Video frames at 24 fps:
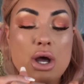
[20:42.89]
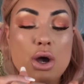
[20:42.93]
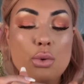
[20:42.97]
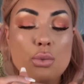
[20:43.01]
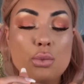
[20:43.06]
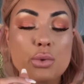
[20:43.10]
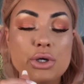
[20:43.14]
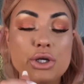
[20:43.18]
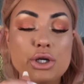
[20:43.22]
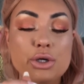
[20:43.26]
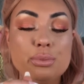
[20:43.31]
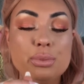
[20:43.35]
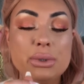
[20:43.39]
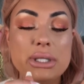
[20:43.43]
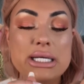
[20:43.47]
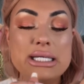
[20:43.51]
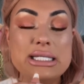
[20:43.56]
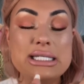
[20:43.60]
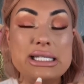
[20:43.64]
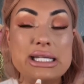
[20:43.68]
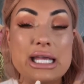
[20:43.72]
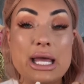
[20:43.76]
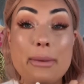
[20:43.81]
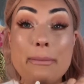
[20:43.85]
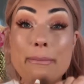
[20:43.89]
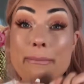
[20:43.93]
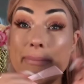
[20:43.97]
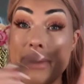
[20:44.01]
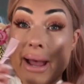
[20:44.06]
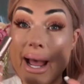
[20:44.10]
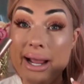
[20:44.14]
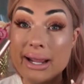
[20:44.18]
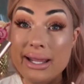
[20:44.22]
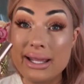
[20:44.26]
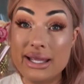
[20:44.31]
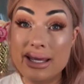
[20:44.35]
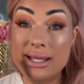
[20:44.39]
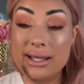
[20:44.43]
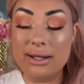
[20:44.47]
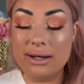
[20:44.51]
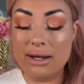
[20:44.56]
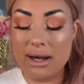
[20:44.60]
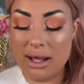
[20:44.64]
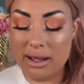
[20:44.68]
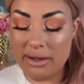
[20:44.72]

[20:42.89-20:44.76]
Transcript: when you're placing it back in